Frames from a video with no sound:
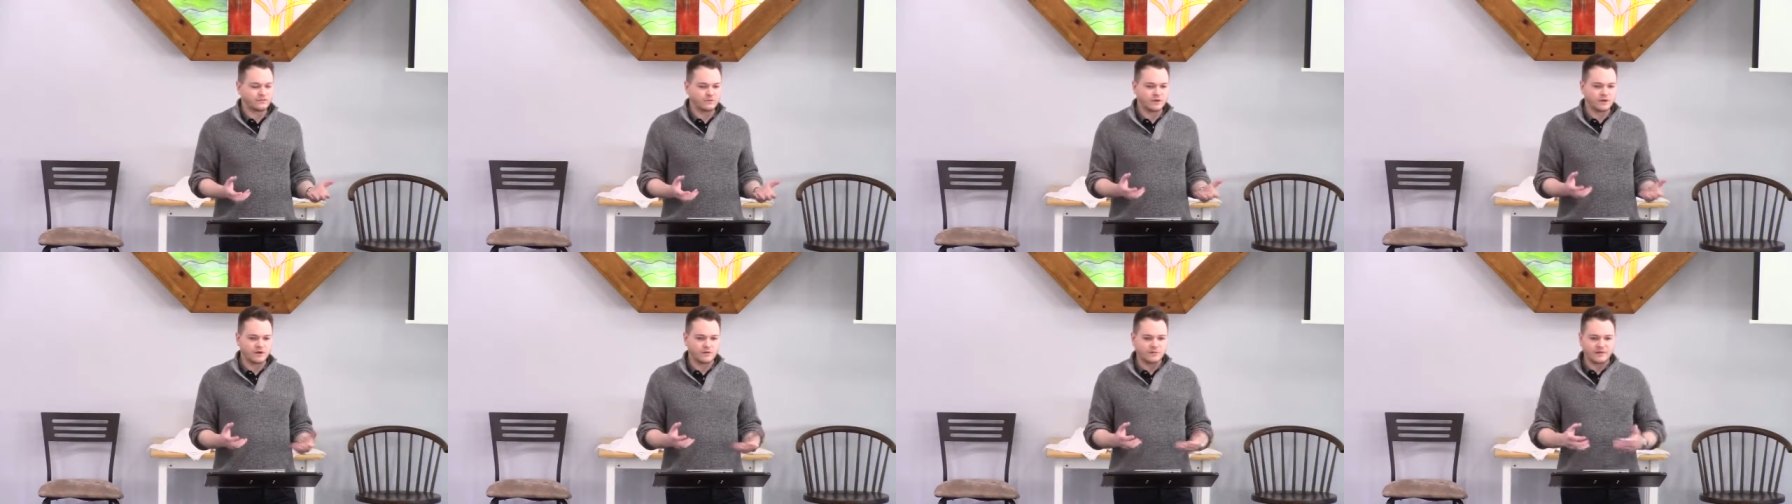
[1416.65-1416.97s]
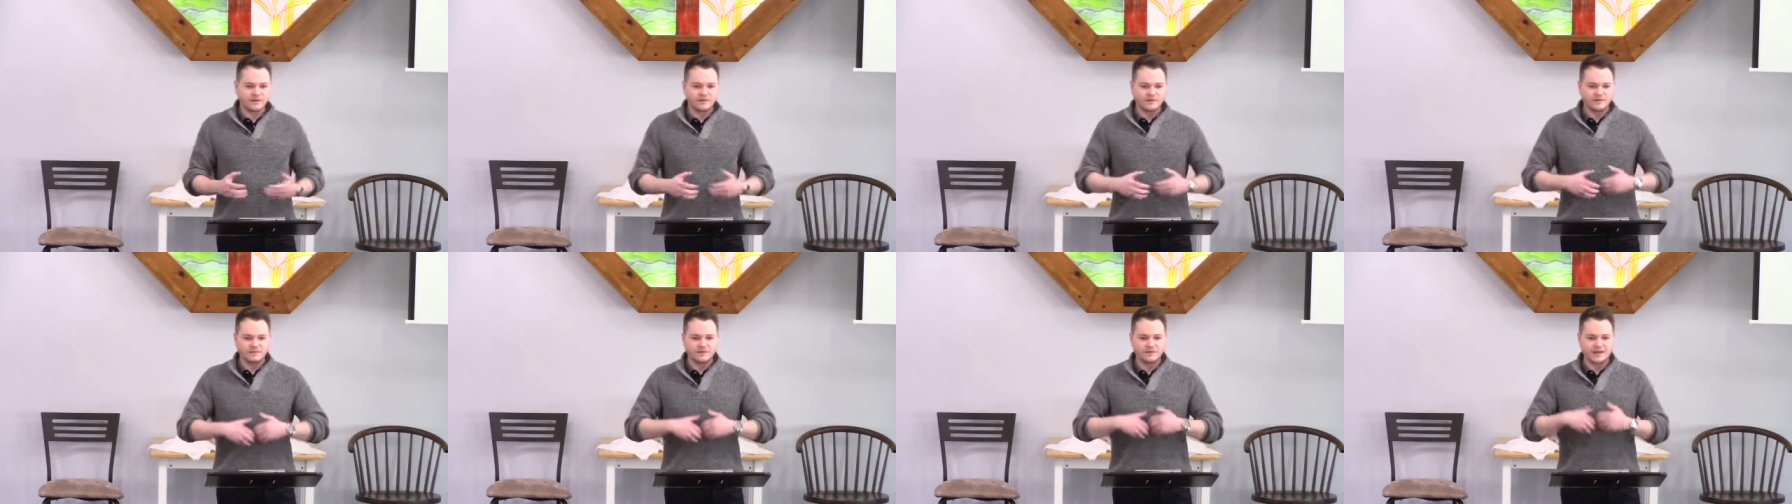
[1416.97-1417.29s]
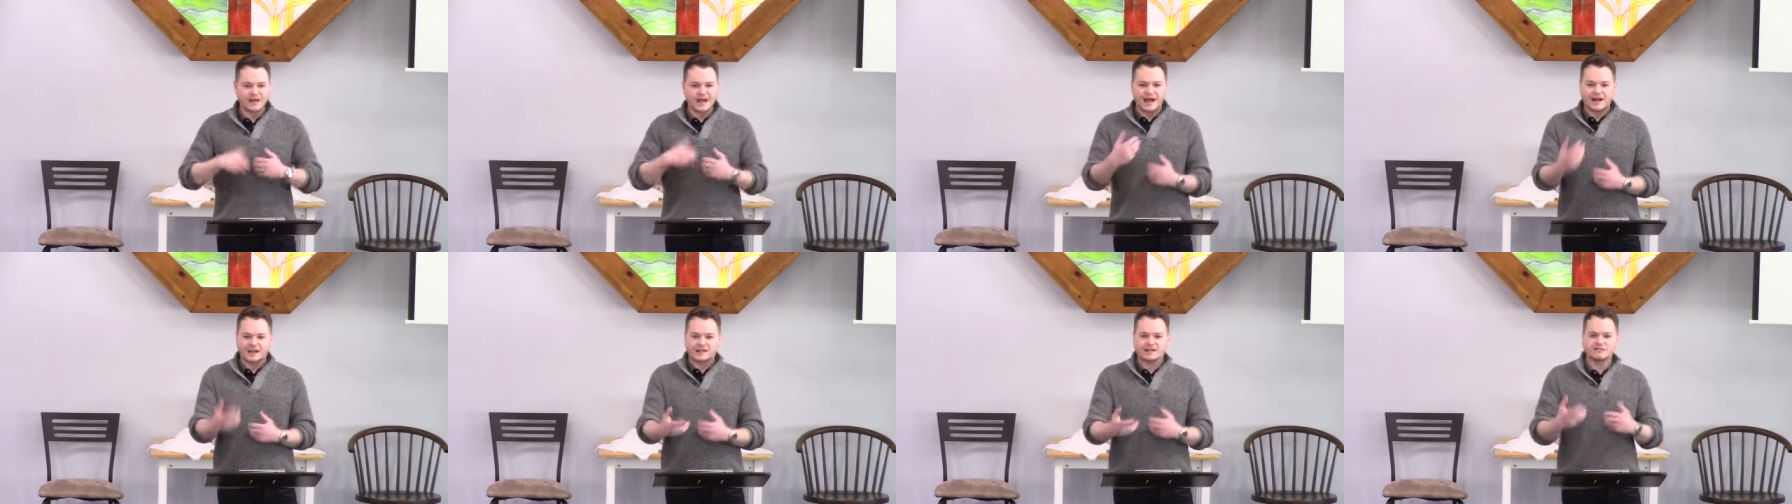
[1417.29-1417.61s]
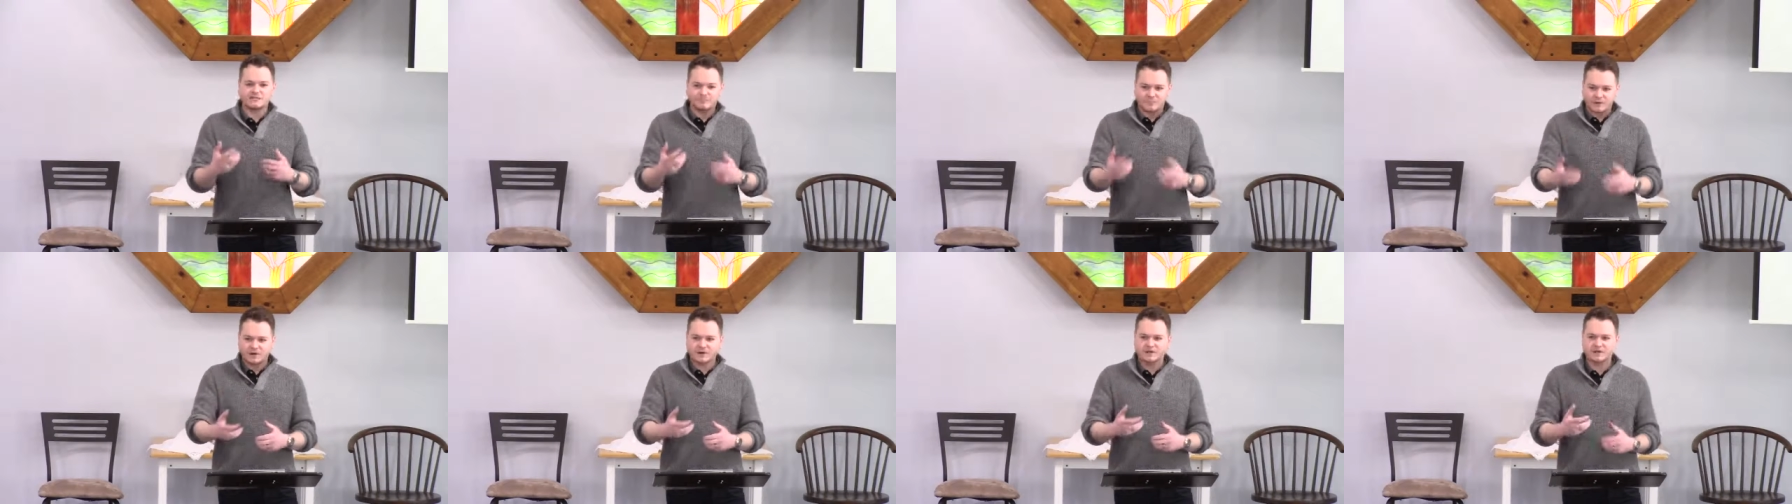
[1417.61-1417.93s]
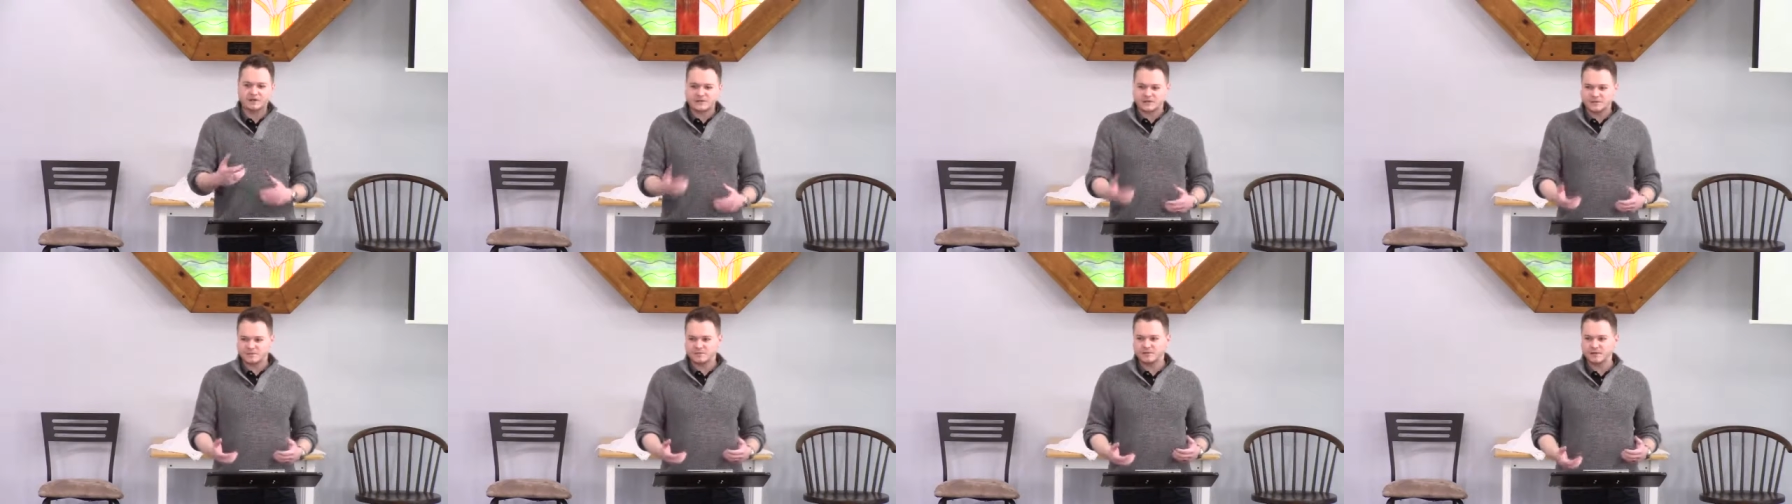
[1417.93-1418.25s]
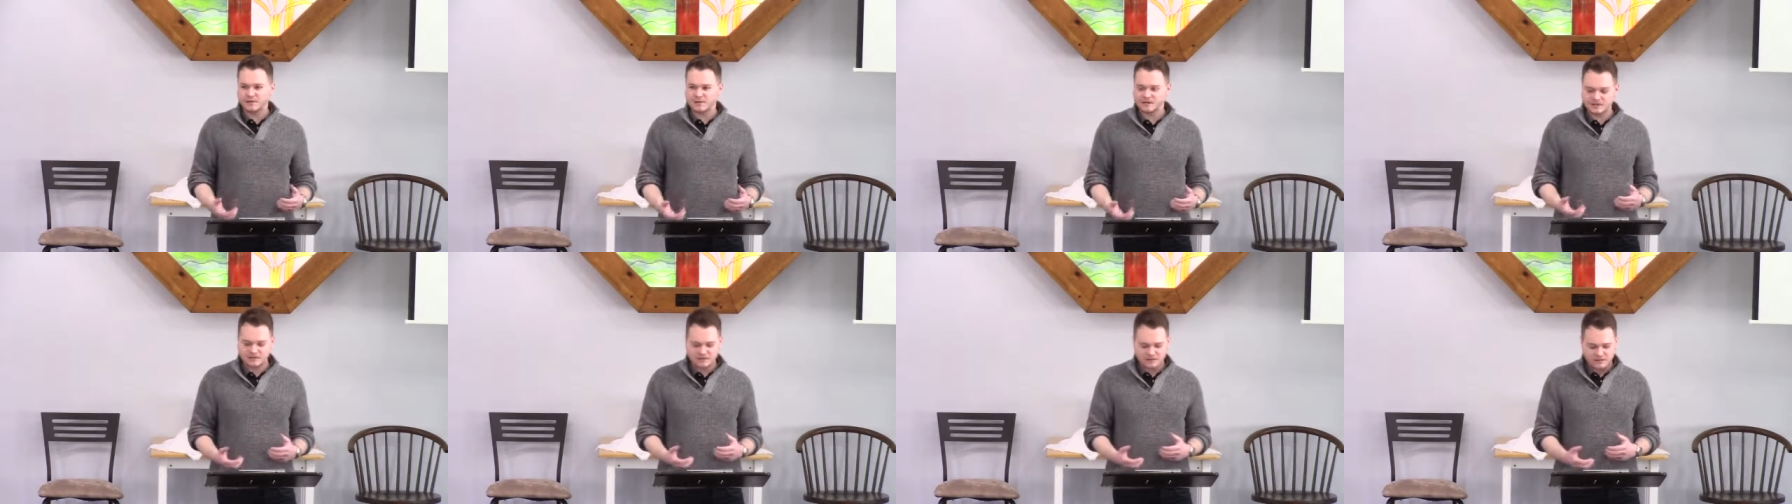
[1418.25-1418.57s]
We are meant to be active
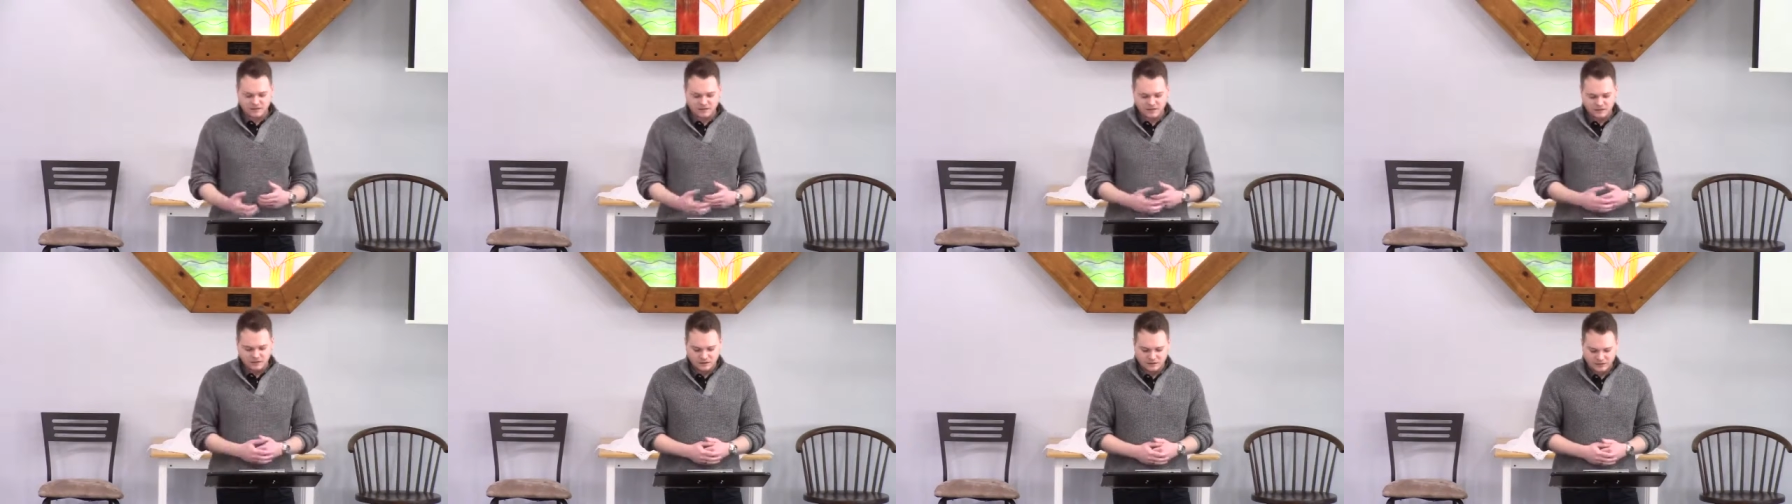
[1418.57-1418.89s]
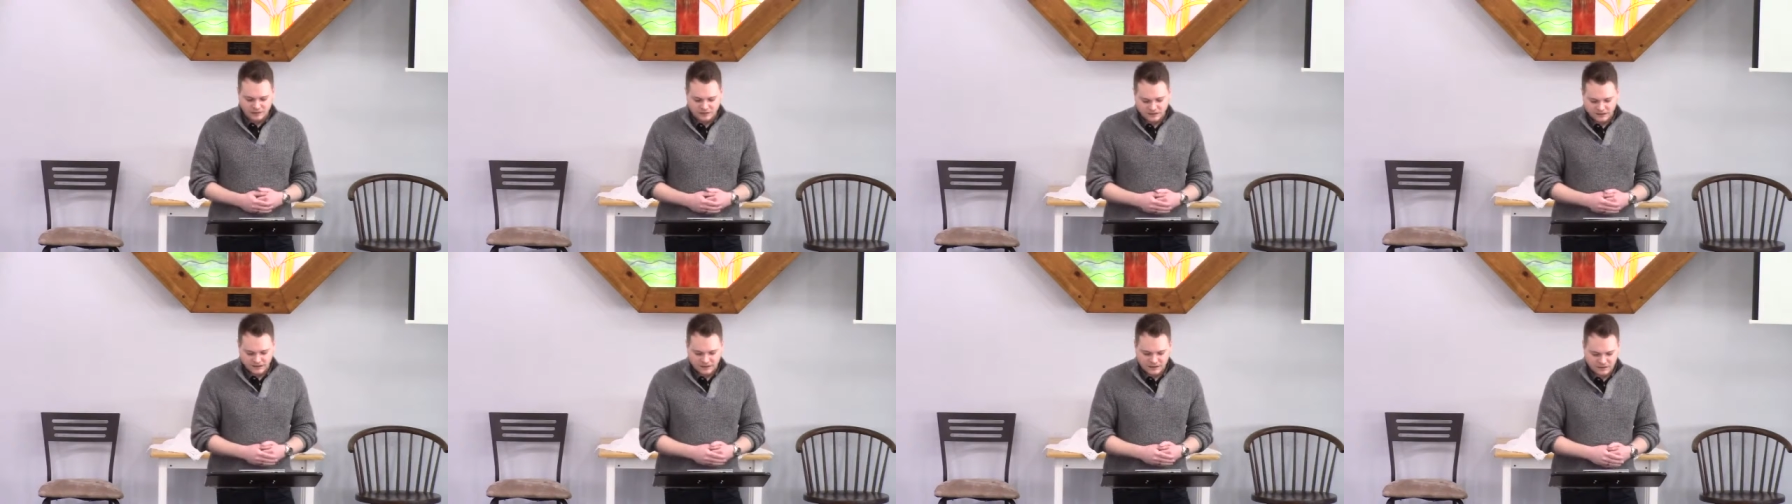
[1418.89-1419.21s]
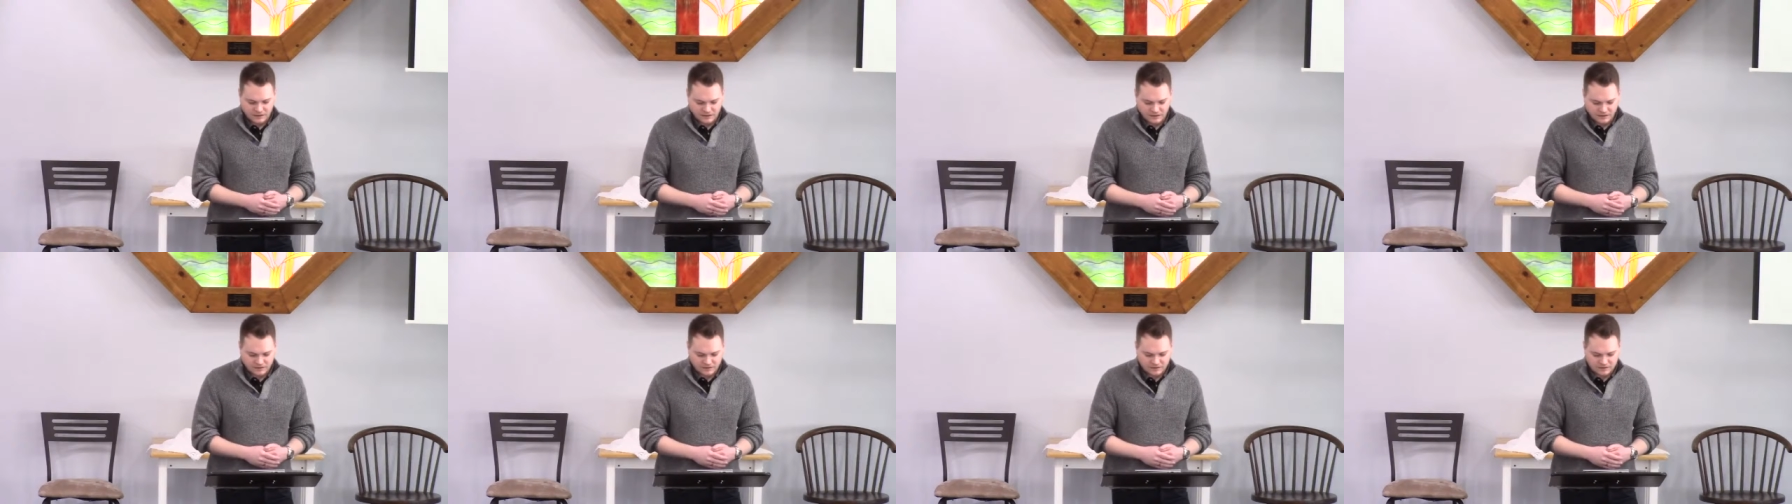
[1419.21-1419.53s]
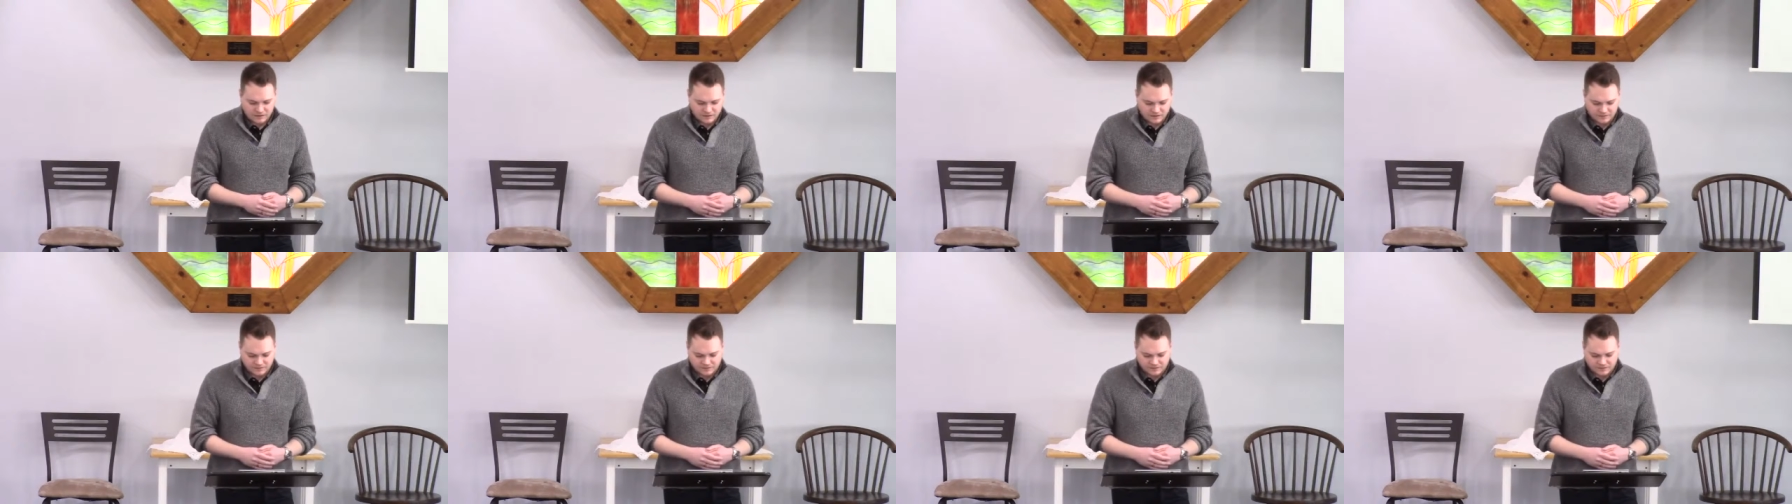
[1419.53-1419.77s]
participants in it.